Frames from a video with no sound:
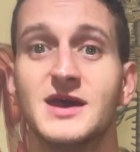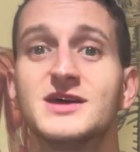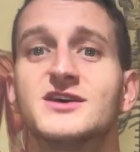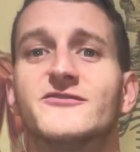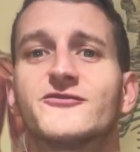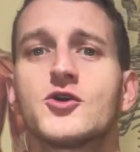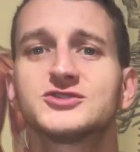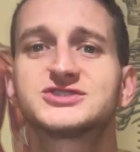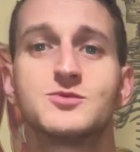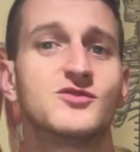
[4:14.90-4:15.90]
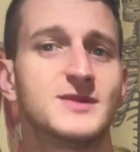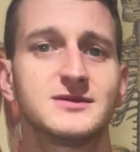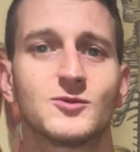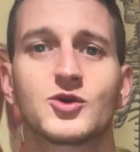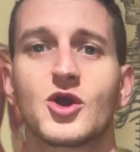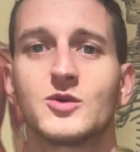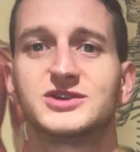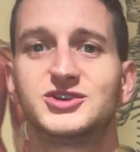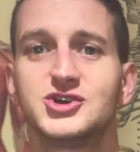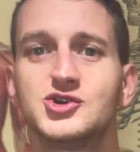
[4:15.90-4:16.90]
The first movement we're going to
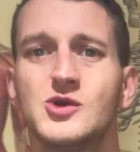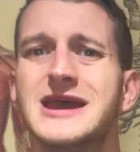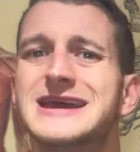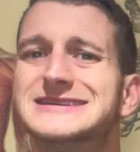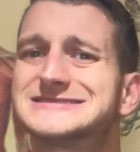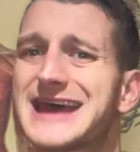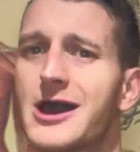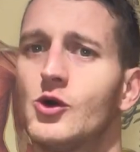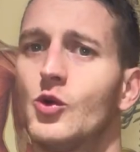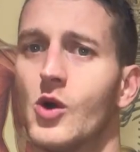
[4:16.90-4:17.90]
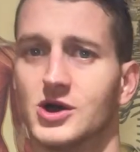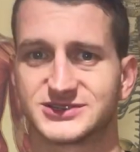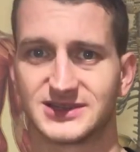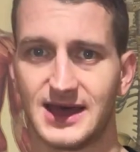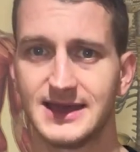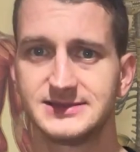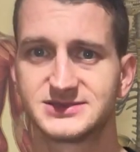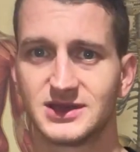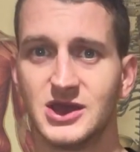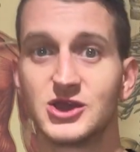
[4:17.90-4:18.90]
do is towel wall slides.
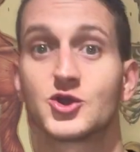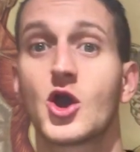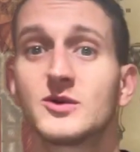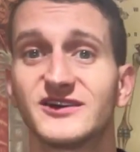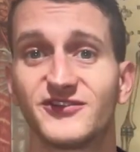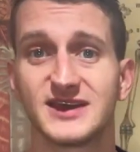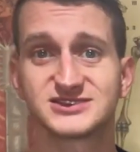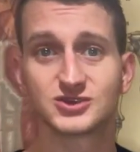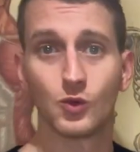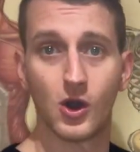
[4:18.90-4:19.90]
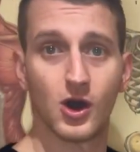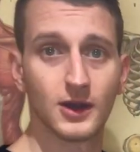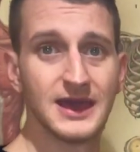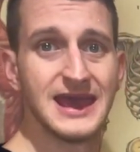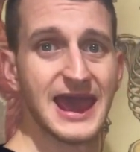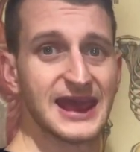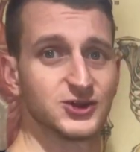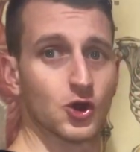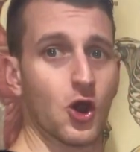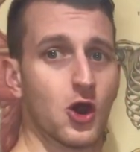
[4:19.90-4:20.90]
You're going to face the wall and
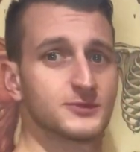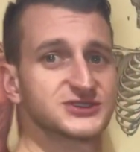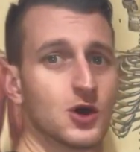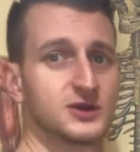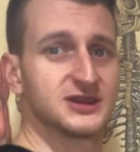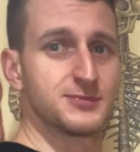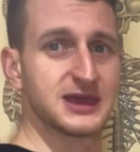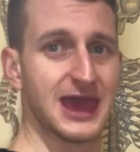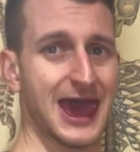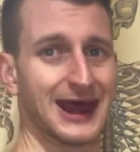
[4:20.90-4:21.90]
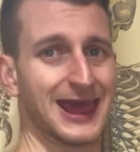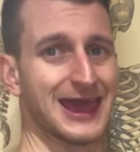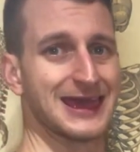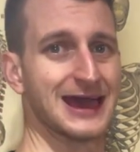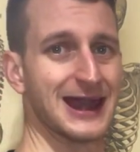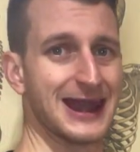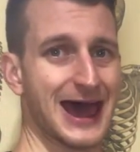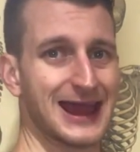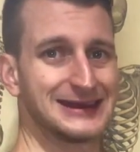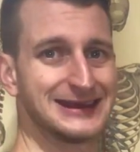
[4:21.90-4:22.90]
your arm's going to be at a
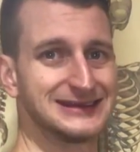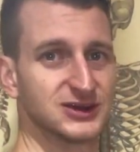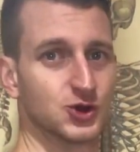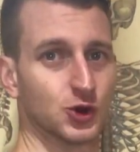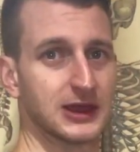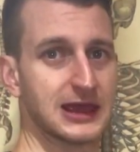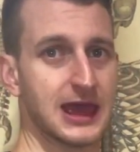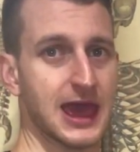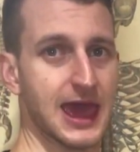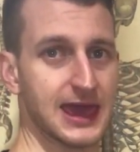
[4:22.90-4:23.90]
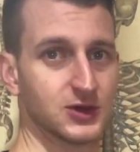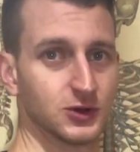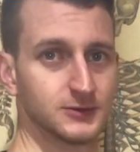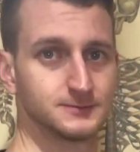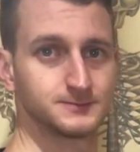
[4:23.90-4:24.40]
90-degree angle.